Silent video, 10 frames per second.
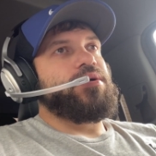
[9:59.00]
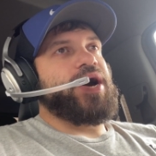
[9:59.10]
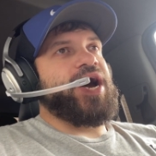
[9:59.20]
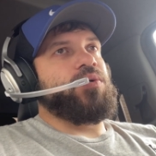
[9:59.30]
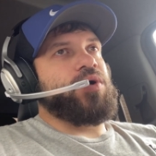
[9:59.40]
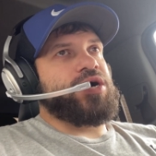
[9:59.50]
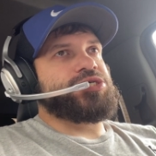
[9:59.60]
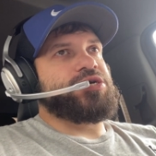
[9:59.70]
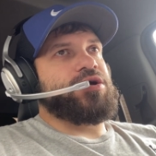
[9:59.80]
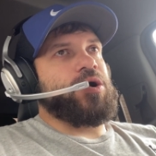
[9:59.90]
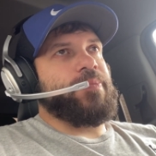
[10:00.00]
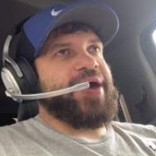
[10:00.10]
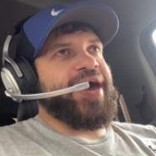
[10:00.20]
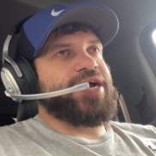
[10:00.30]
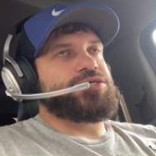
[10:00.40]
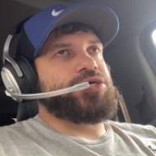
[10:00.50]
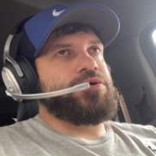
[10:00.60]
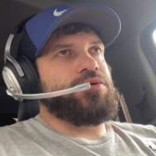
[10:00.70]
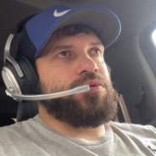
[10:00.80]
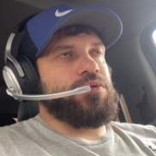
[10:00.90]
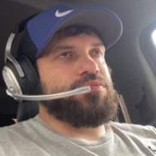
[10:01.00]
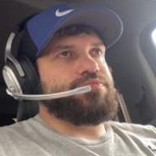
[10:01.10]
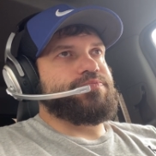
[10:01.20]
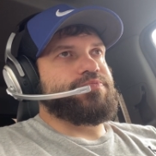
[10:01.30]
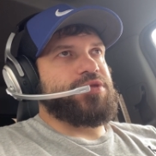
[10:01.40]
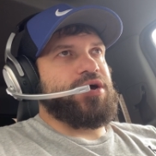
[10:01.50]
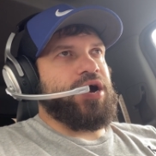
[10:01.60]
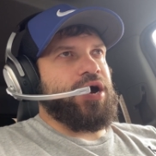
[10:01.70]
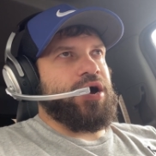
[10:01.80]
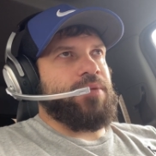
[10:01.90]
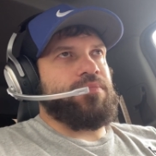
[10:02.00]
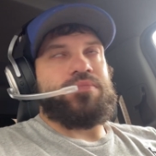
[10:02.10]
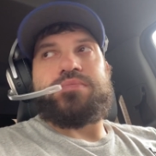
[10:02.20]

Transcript: I was going to go back to um,